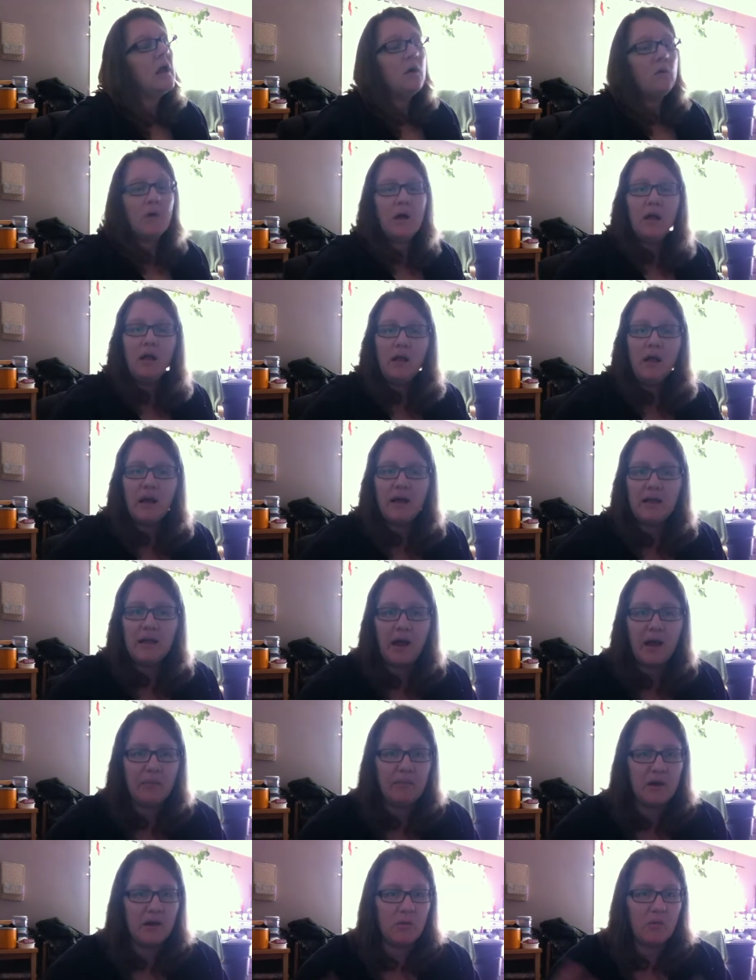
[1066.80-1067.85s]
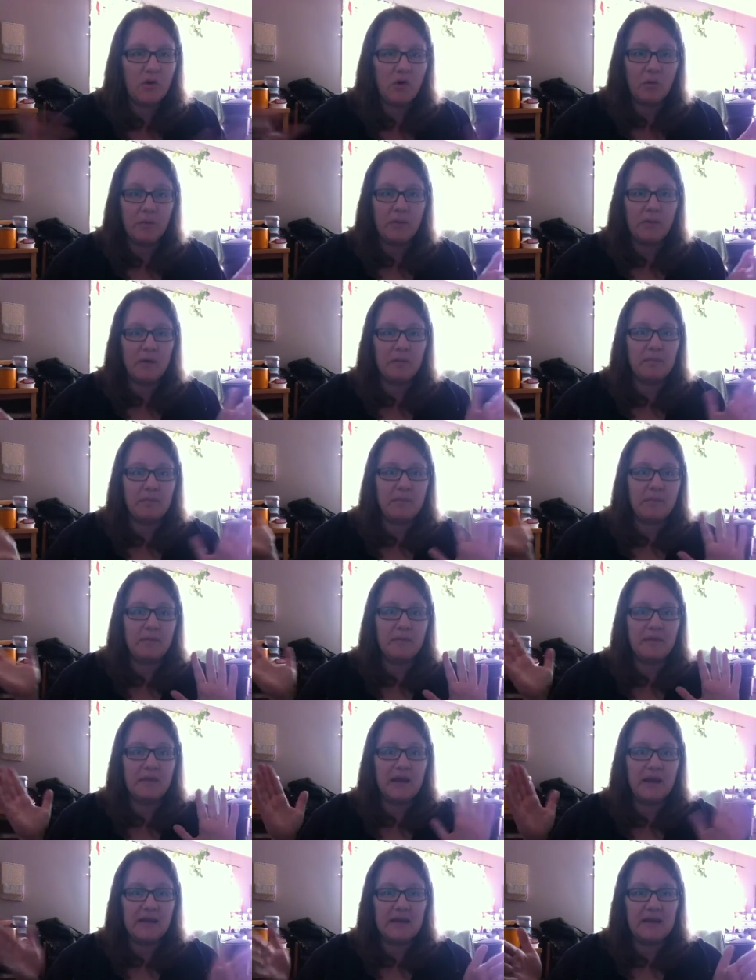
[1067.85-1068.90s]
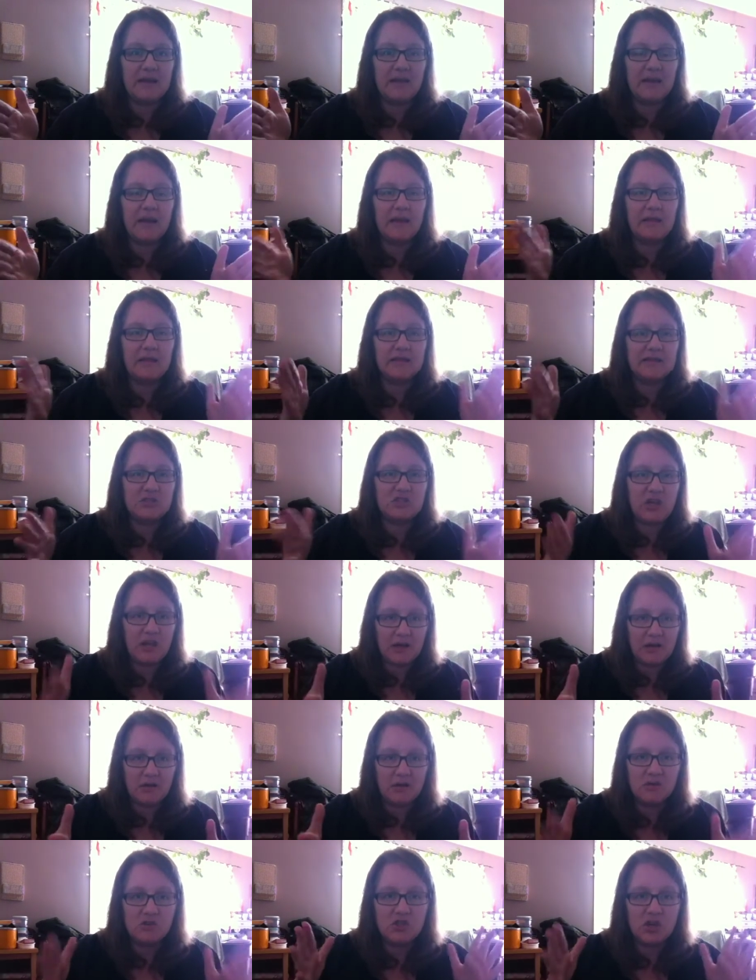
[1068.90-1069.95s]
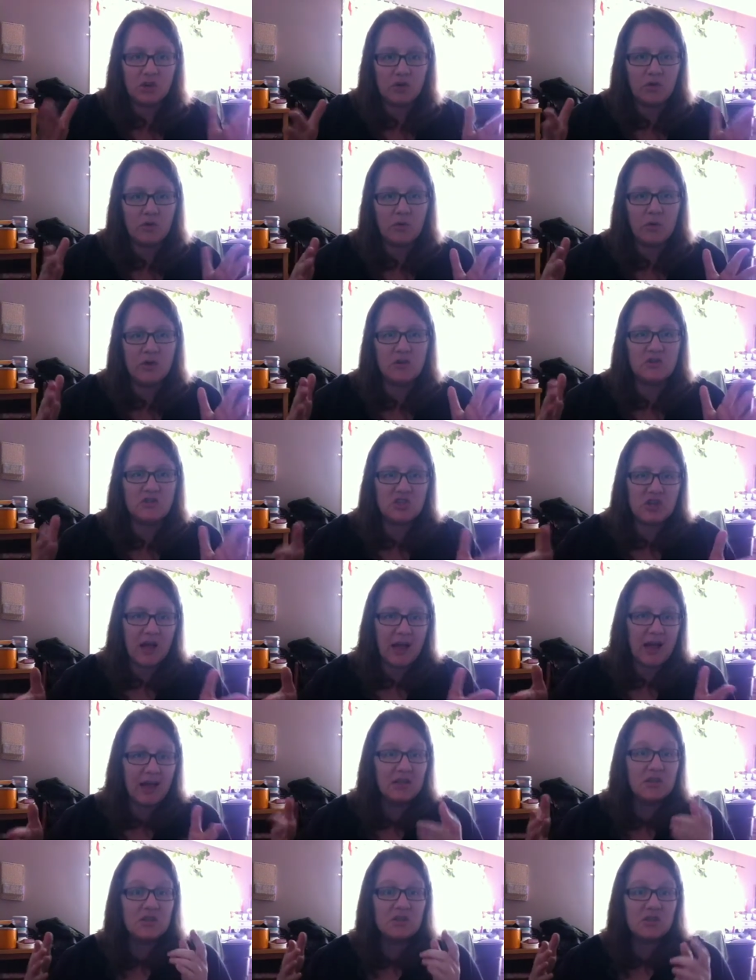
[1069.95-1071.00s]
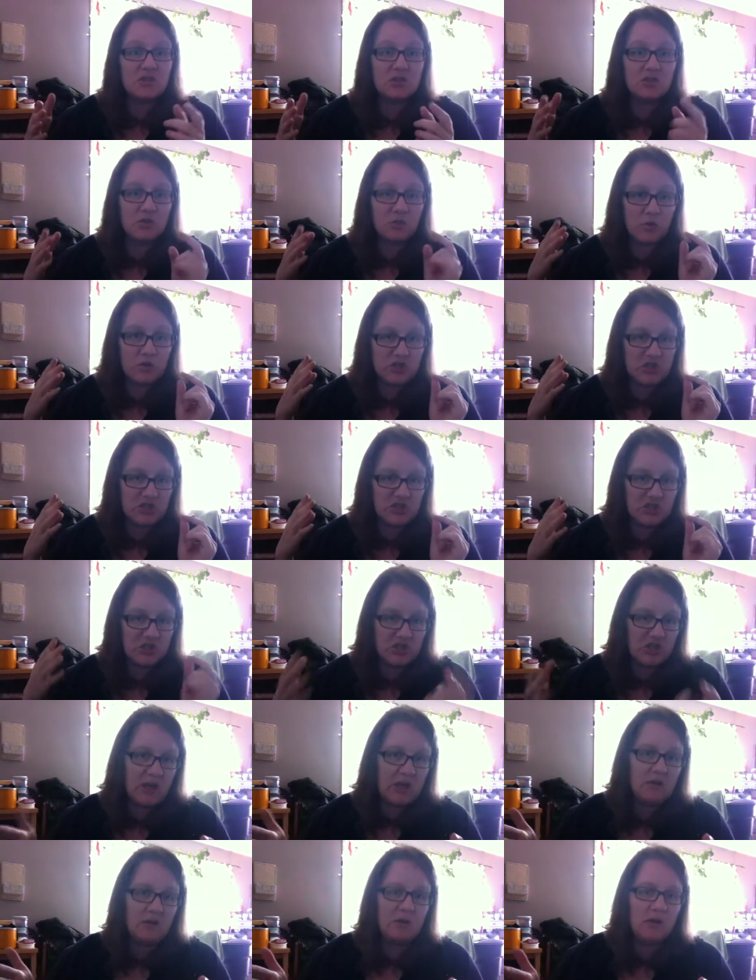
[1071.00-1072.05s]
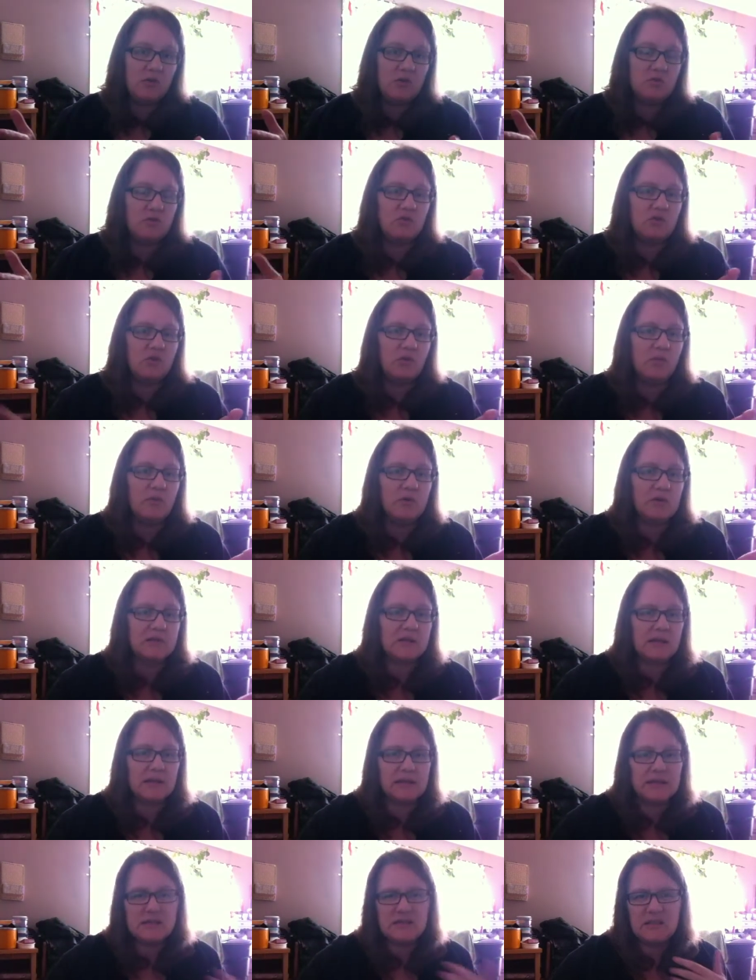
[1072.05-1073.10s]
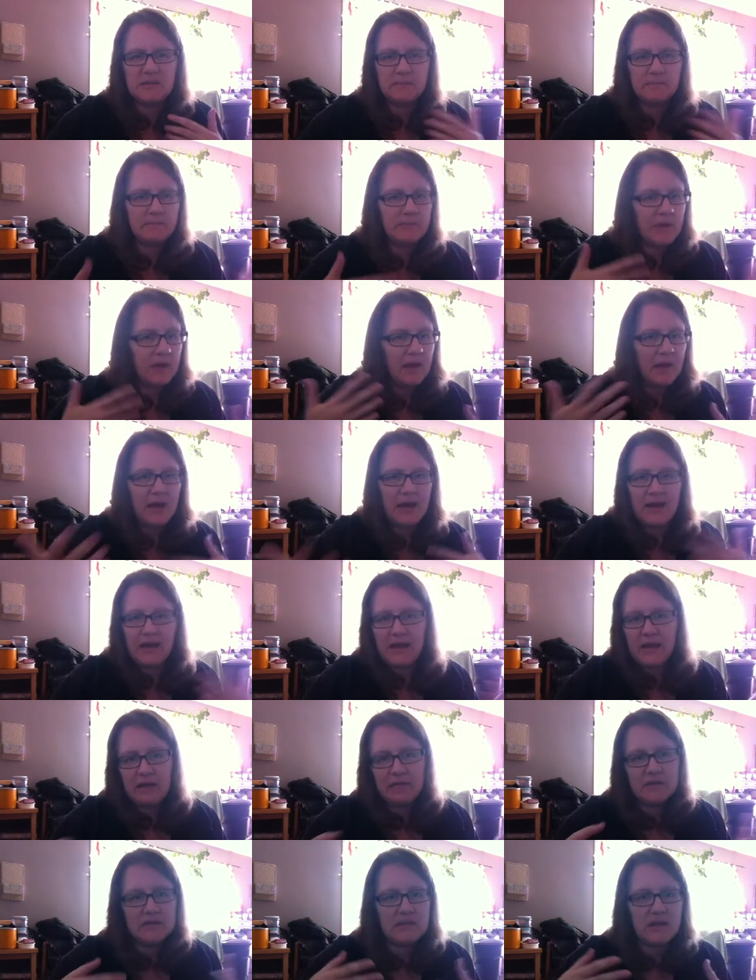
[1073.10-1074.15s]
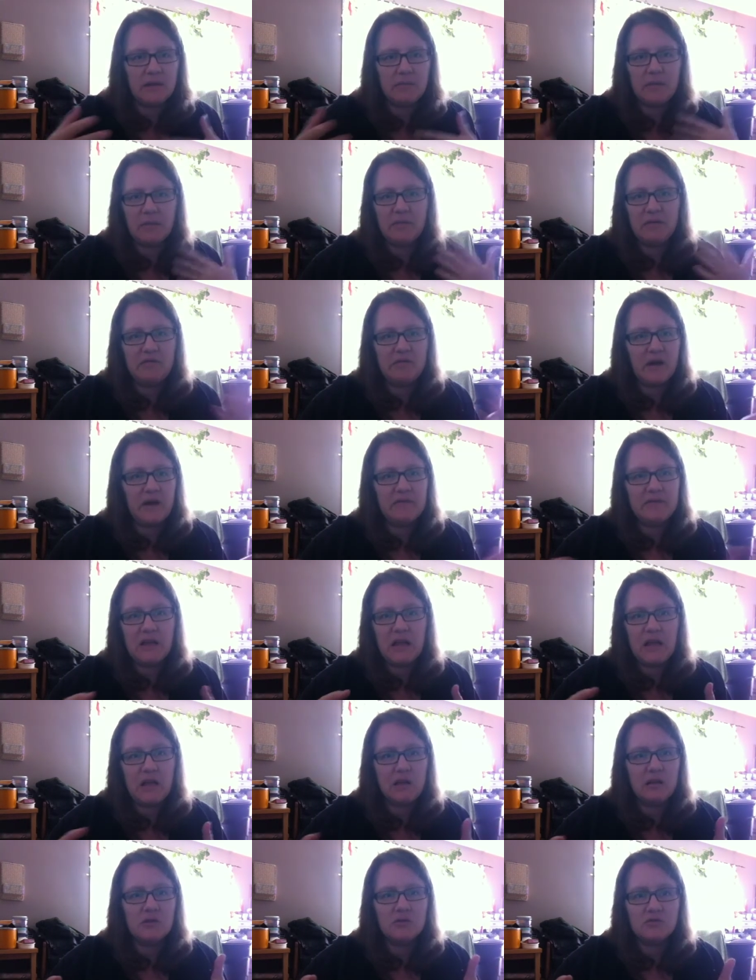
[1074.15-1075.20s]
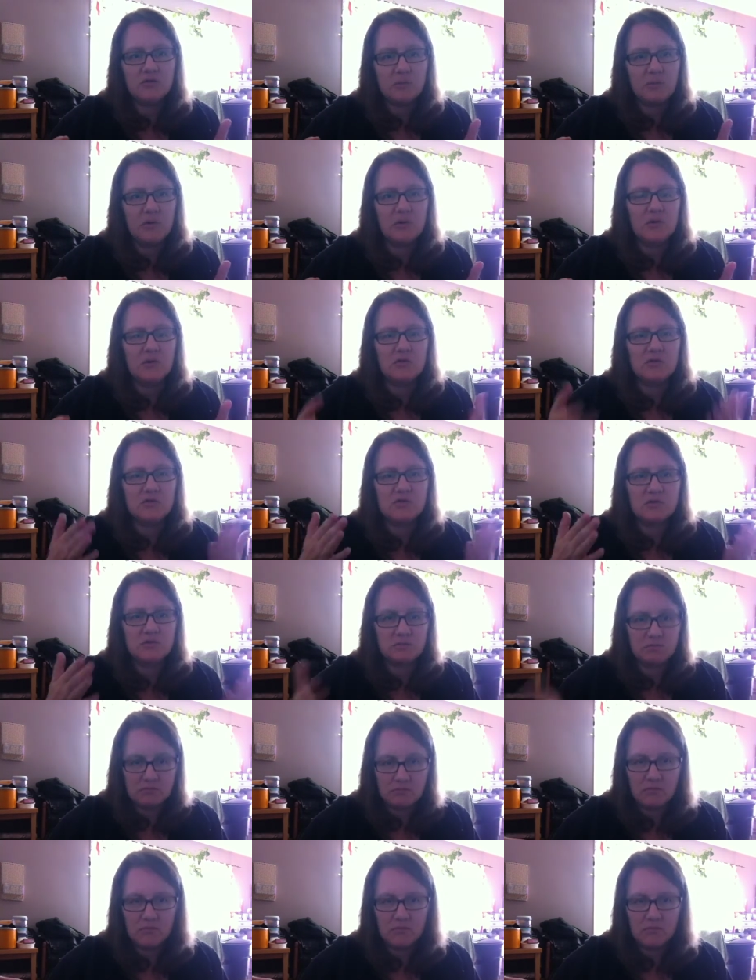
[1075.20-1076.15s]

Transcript: well, I, I mean, I want to open up the idea that this channel, Genderqueer Chat, which is a channel on YouTube, there's at least at any given time maybe five to eight contributors.